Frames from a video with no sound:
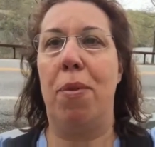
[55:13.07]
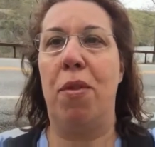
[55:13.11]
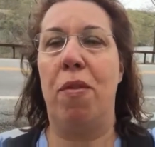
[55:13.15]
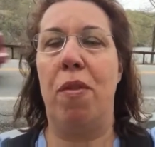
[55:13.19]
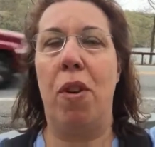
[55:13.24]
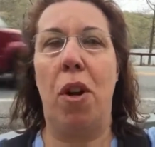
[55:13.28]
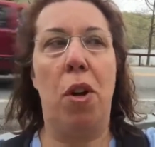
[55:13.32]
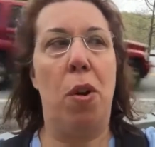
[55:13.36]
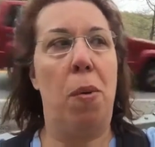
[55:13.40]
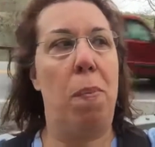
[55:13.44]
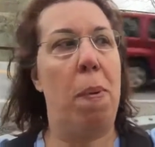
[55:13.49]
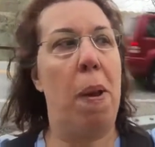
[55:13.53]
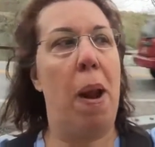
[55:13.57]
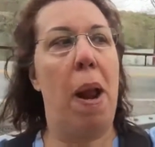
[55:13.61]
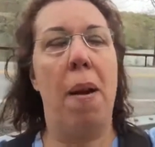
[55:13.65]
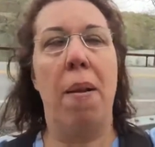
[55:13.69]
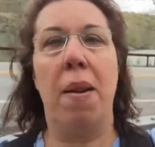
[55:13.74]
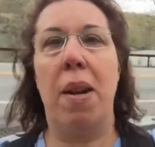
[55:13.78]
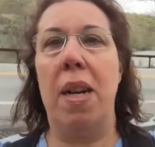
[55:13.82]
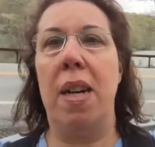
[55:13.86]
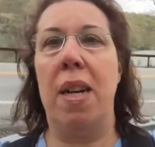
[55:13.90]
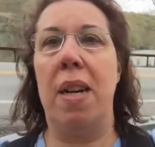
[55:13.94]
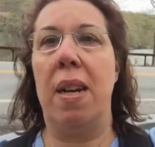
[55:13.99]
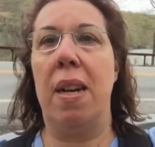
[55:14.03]
the road but I'm
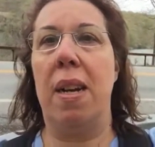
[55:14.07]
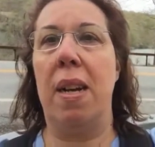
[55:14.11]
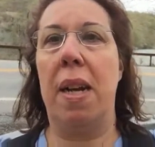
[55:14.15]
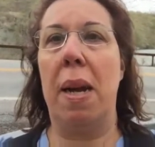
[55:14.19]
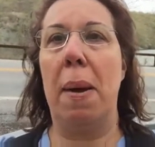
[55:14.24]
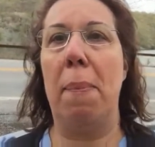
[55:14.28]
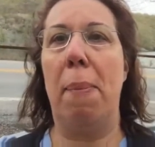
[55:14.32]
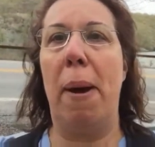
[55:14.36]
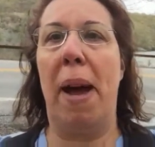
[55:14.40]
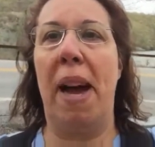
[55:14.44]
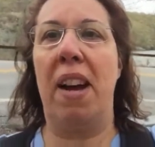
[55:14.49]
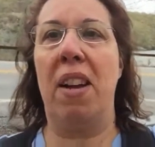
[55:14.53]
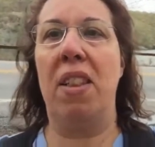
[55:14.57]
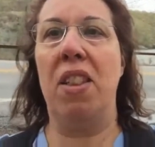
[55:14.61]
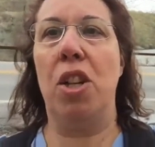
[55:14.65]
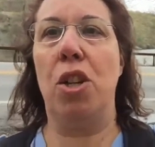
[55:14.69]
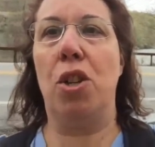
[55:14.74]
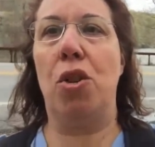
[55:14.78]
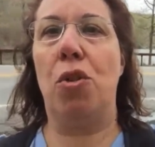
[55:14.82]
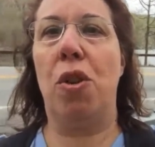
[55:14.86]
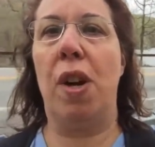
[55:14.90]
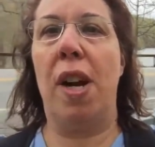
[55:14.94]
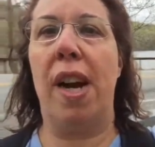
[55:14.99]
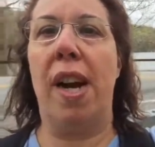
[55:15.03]
going to get back on the
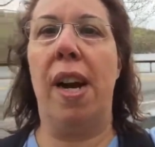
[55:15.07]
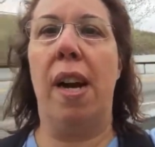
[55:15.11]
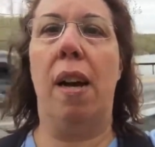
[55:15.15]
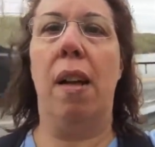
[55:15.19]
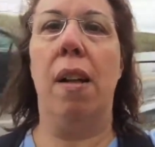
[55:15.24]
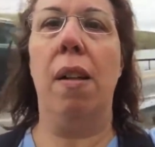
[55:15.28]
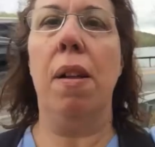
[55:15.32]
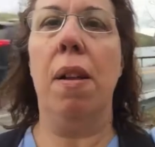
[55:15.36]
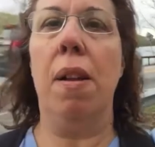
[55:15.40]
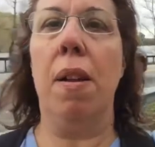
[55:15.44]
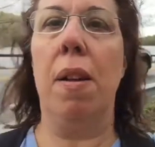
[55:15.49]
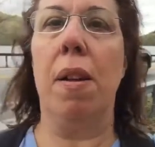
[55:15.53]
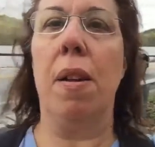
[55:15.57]
trail